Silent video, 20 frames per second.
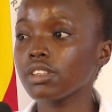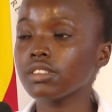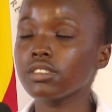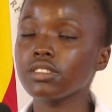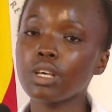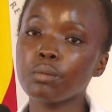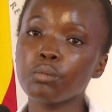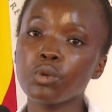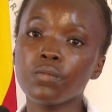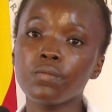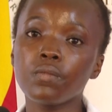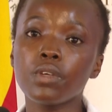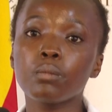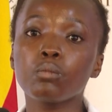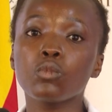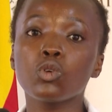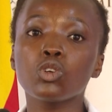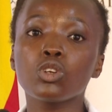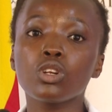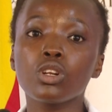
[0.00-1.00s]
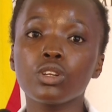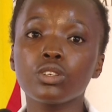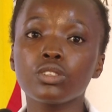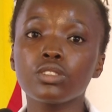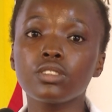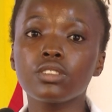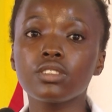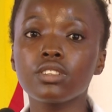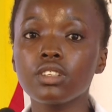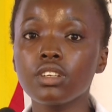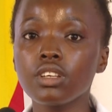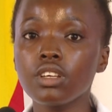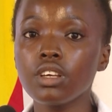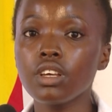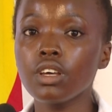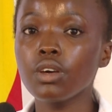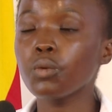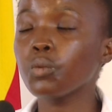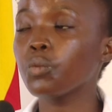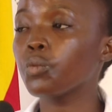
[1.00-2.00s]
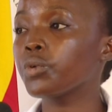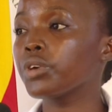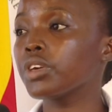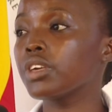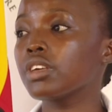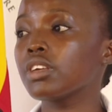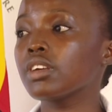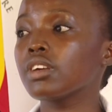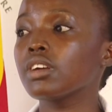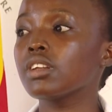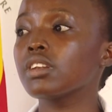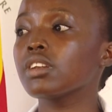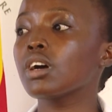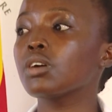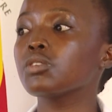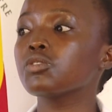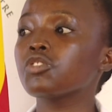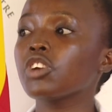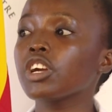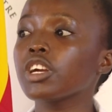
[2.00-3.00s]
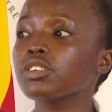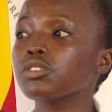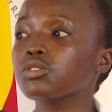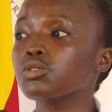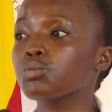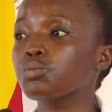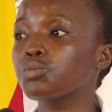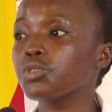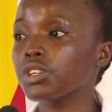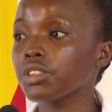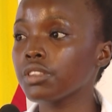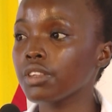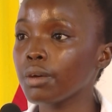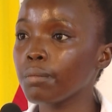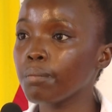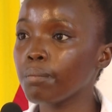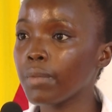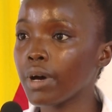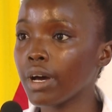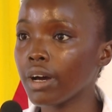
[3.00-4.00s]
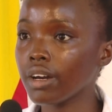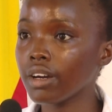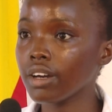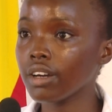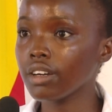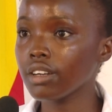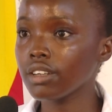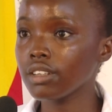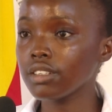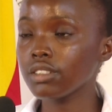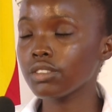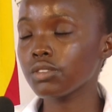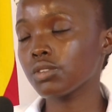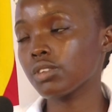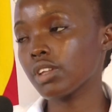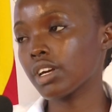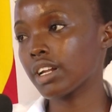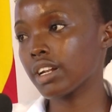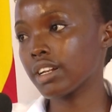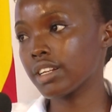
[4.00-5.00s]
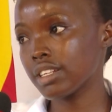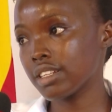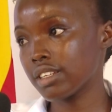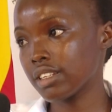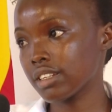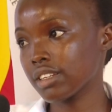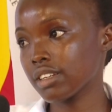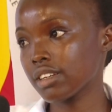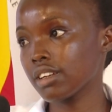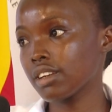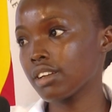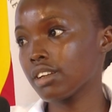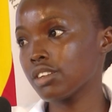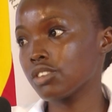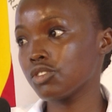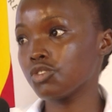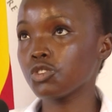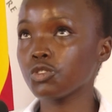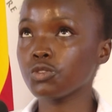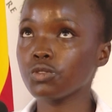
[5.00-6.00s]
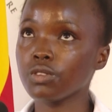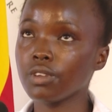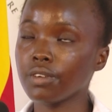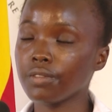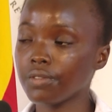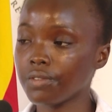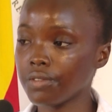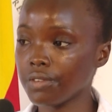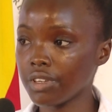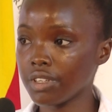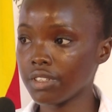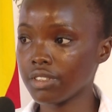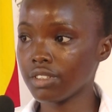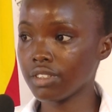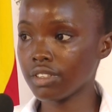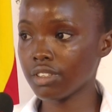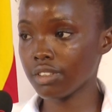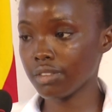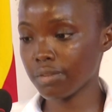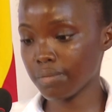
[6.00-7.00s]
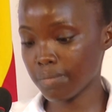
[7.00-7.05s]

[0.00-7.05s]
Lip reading: Some of them got lost. We now trying to bring them back to the clinic due to the freeze.